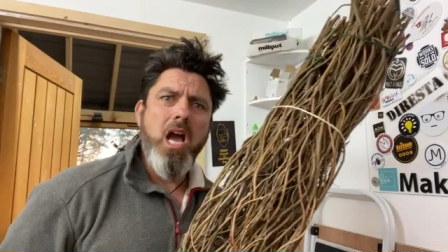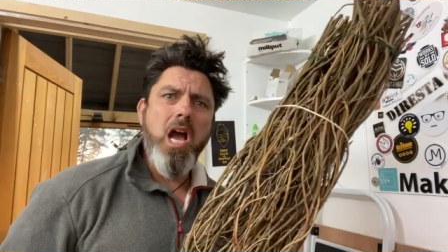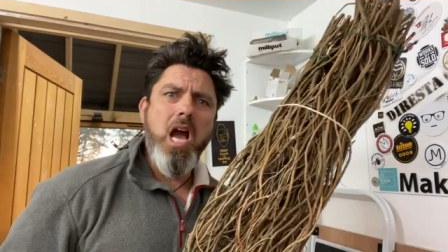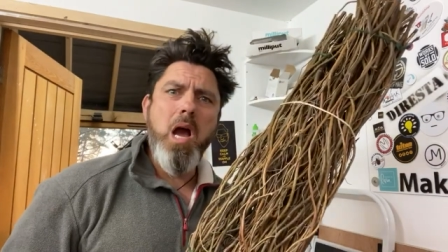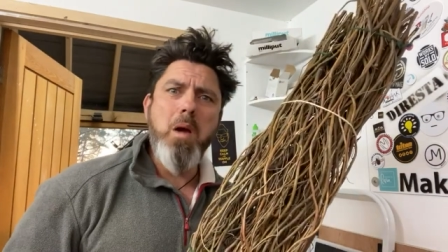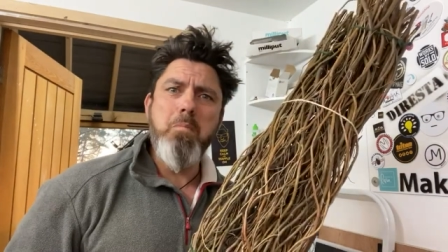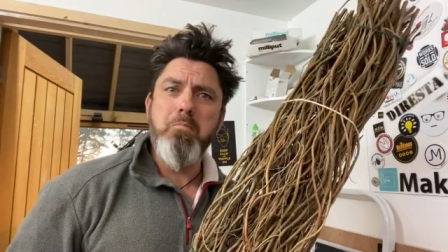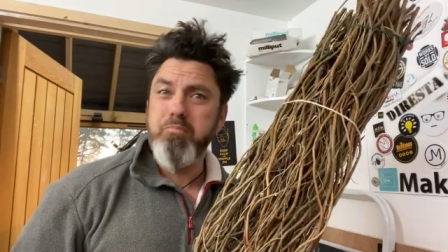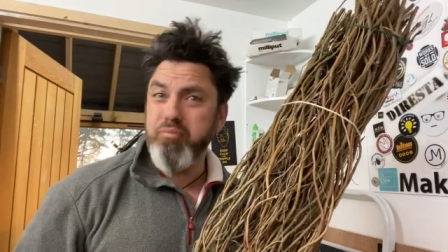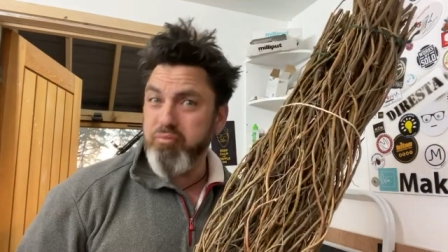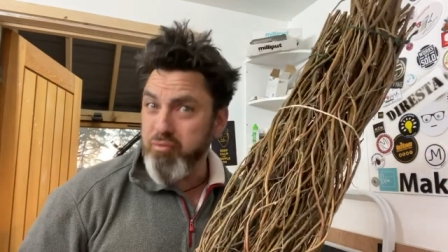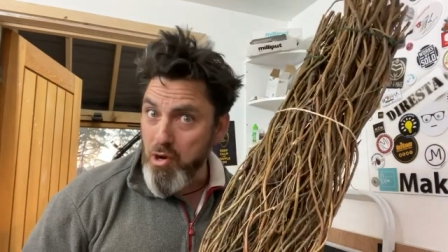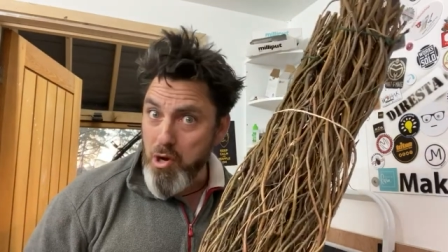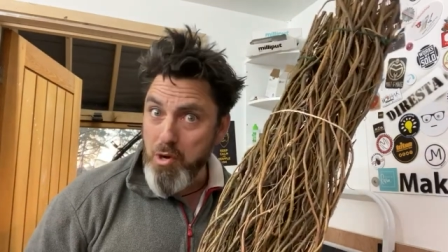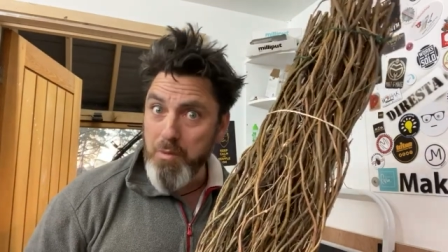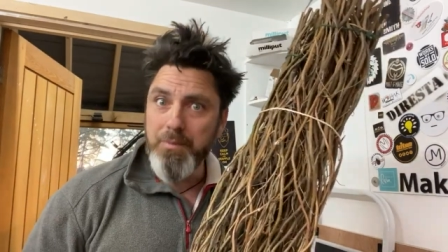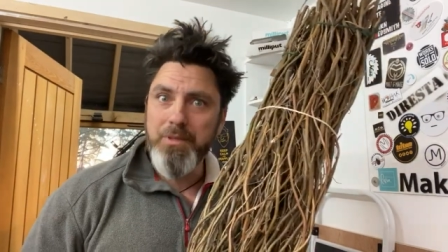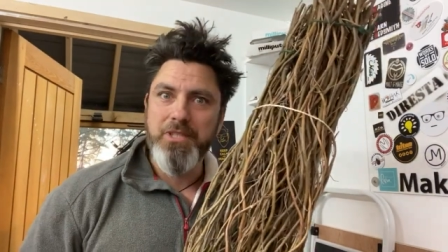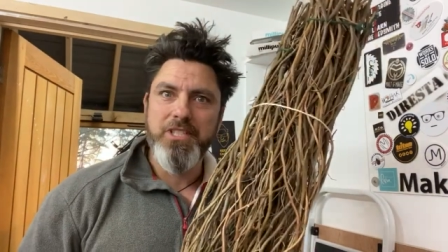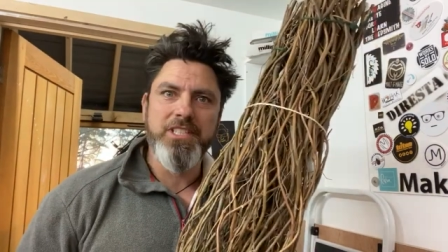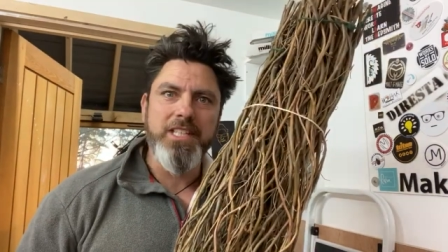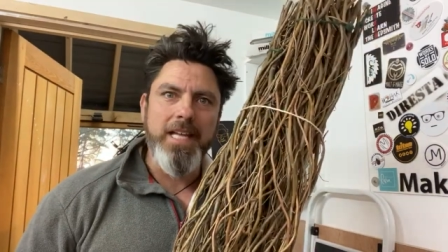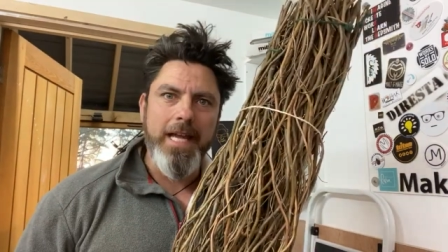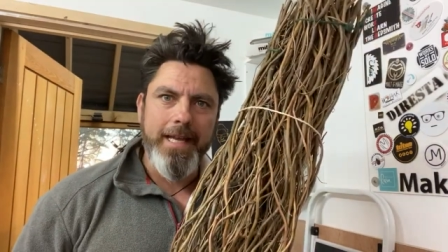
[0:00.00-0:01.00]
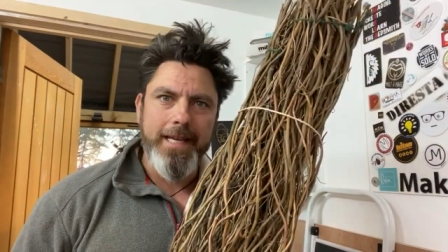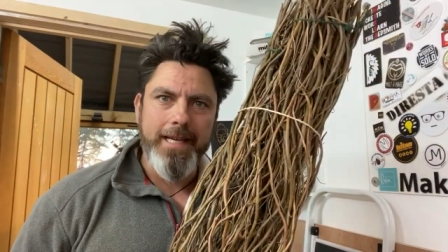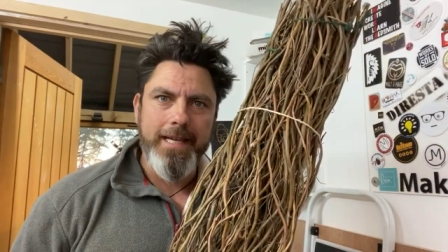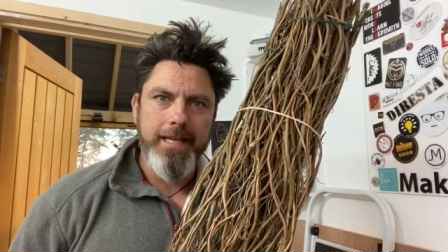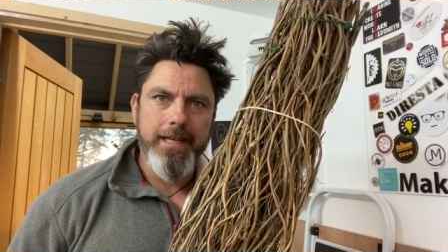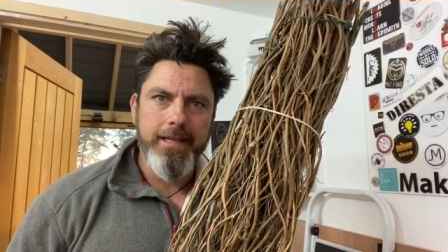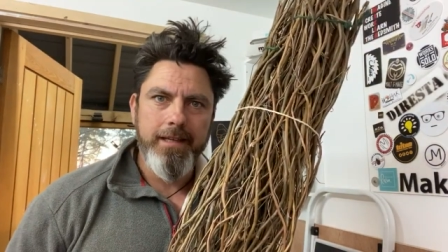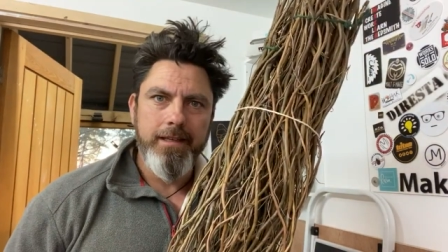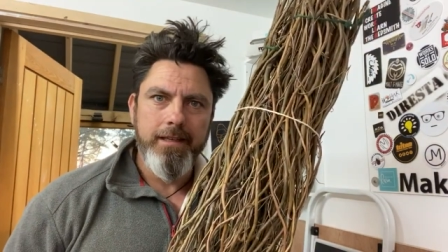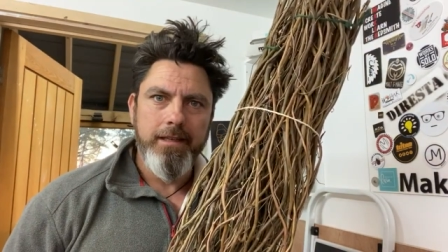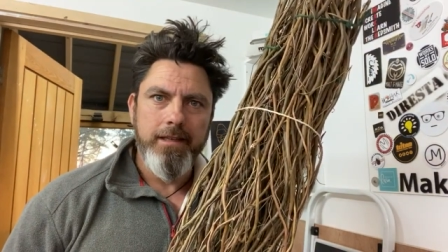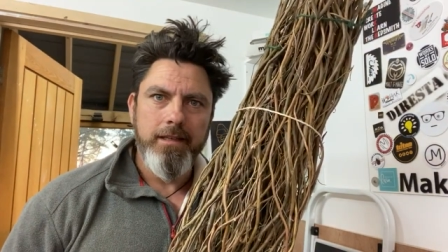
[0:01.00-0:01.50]
a
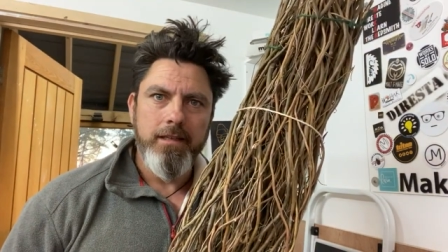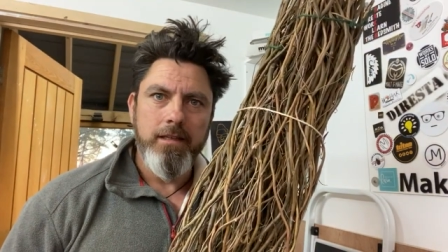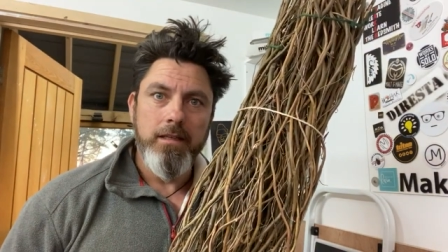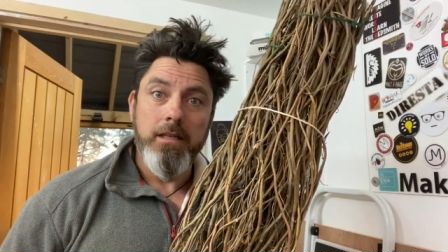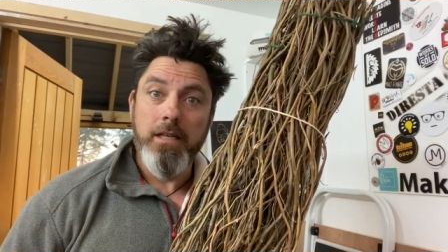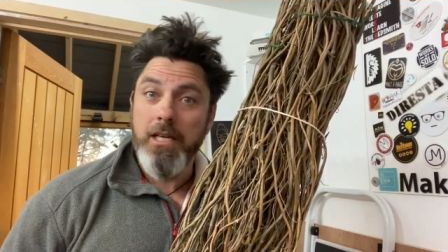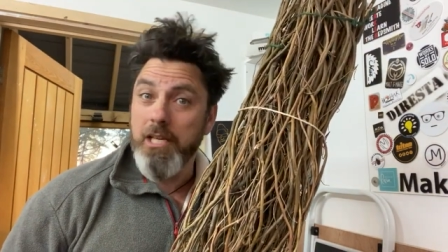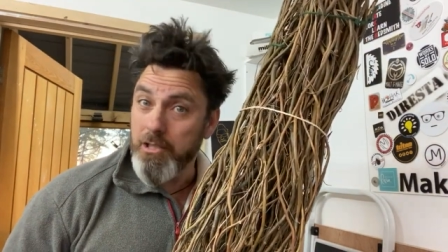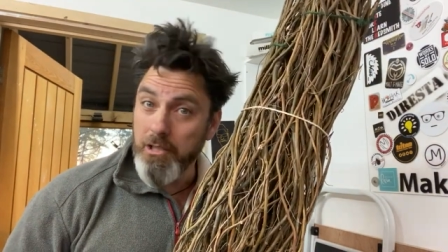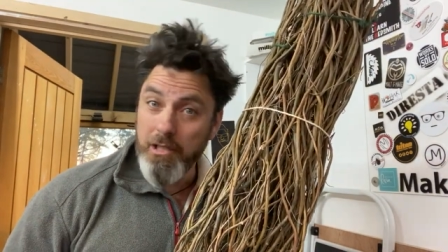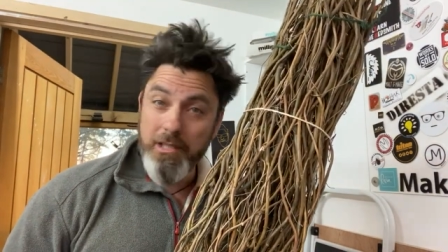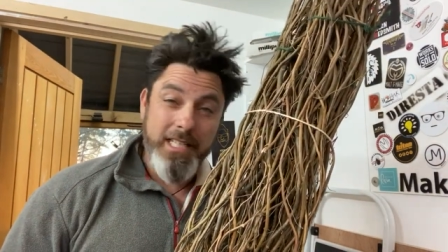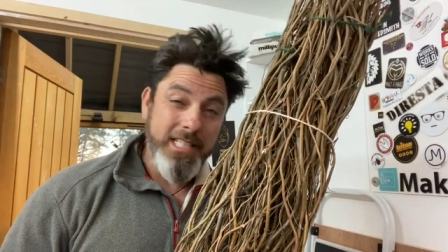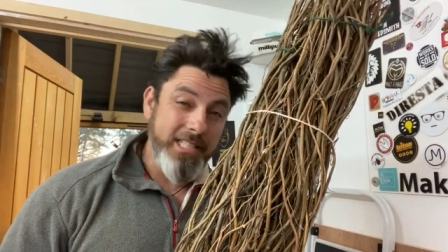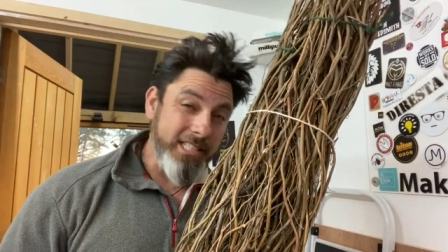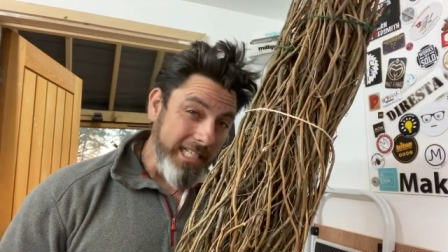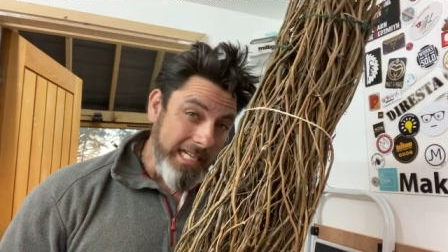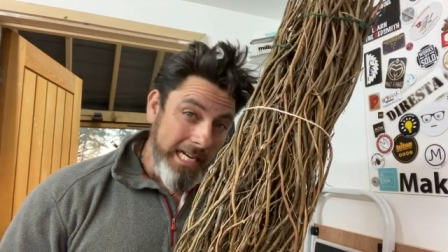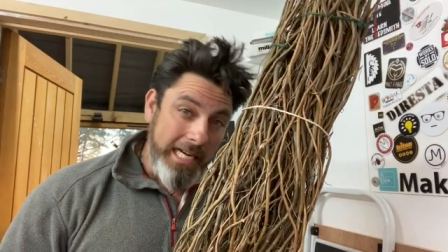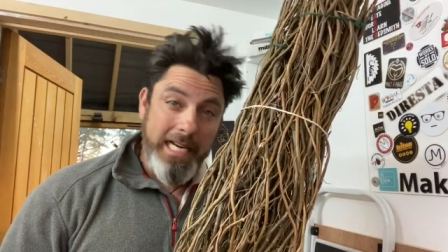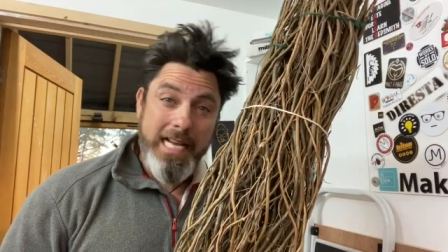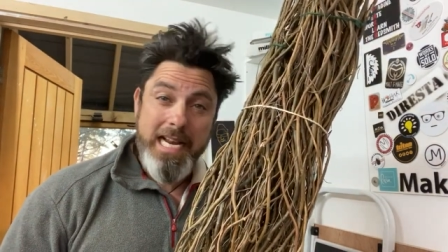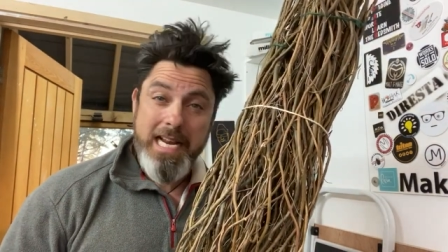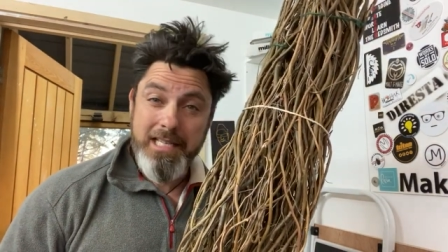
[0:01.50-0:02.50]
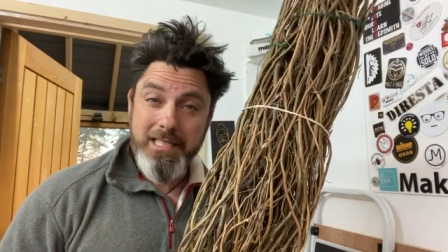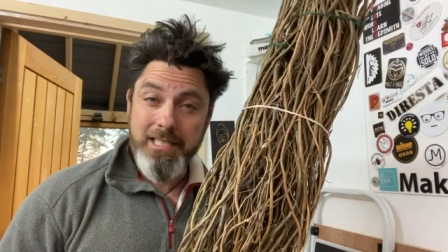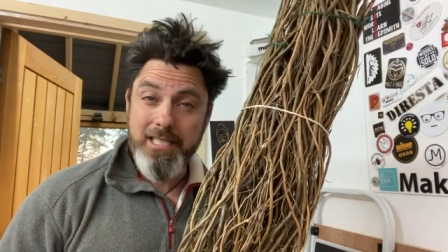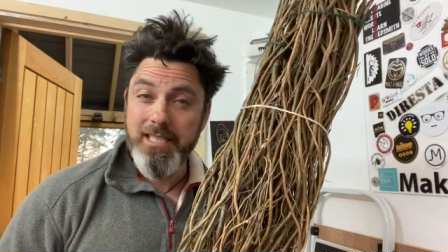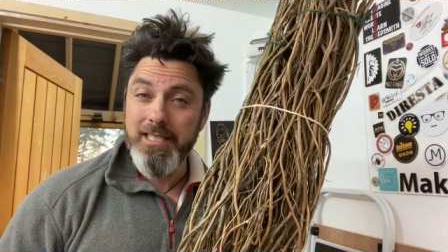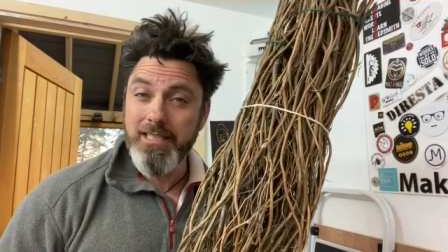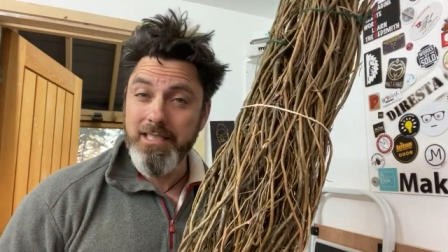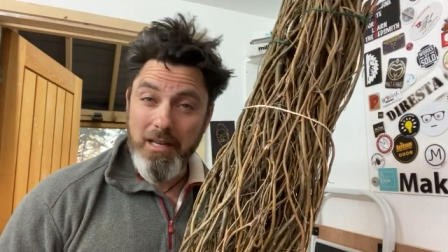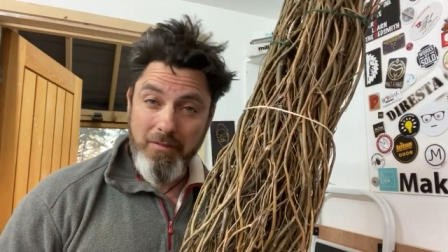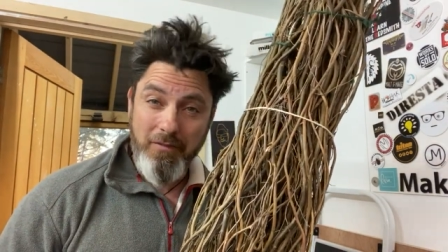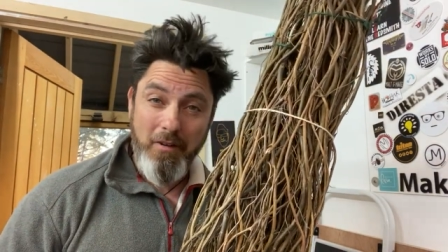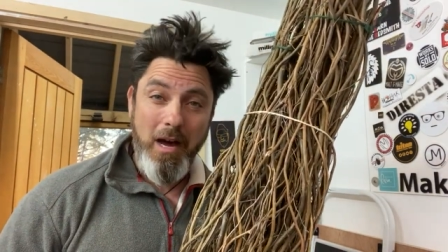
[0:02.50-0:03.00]
broomstick. Because I need to clean
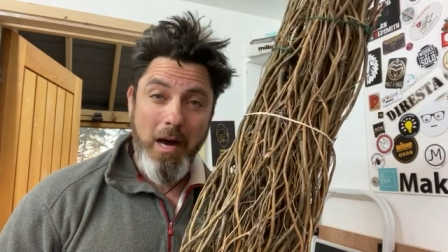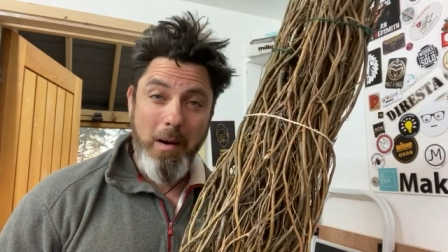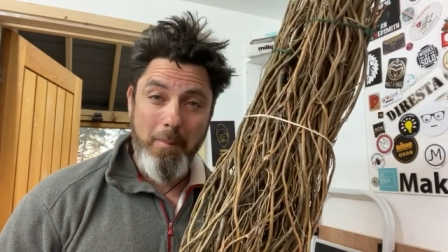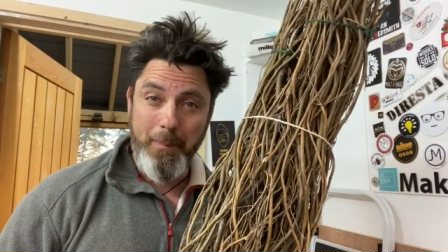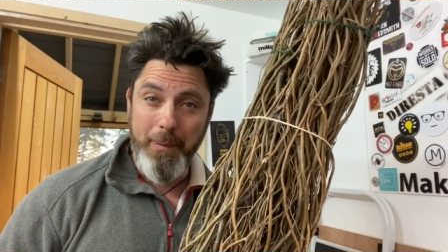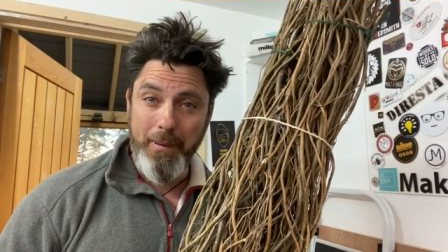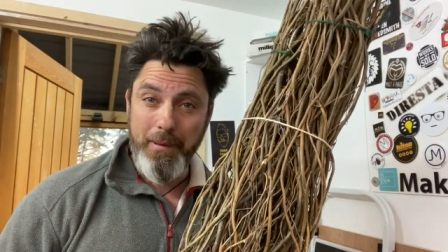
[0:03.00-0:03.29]
stuff up.